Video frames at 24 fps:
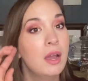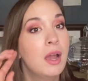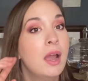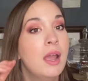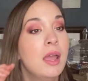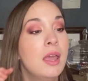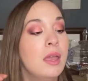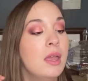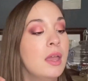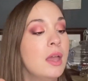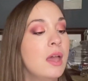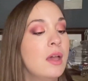
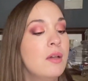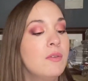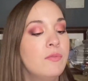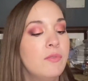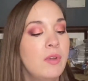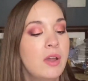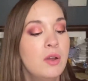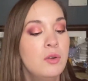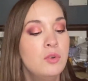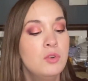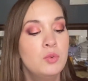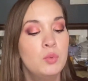I have
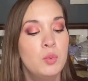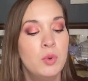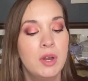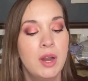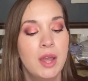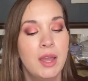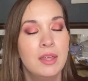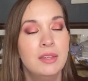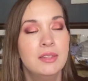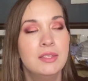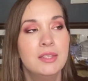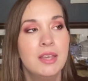found what
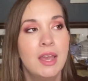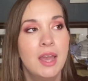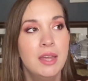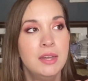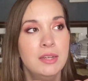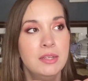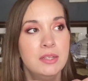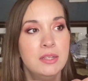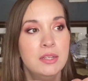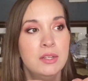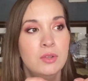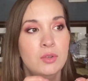I
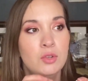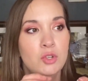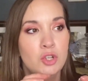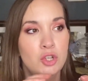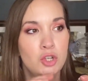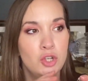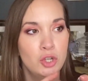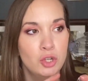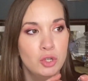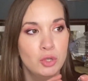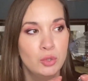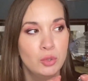tend to
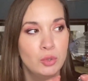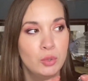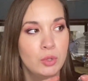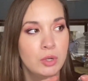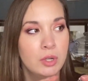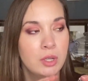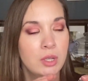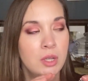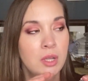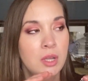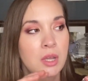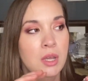
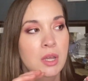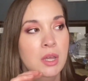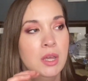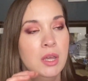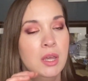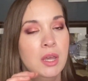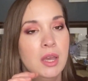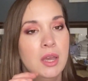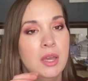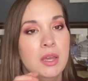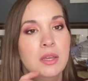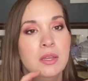do
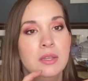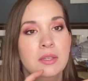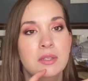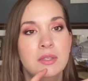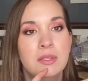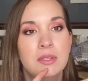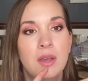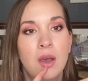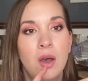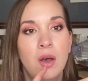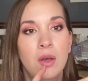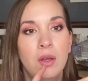
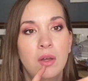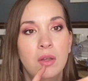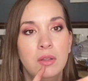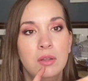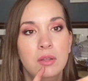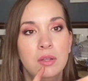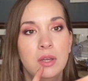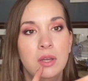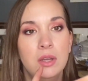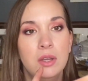is I'll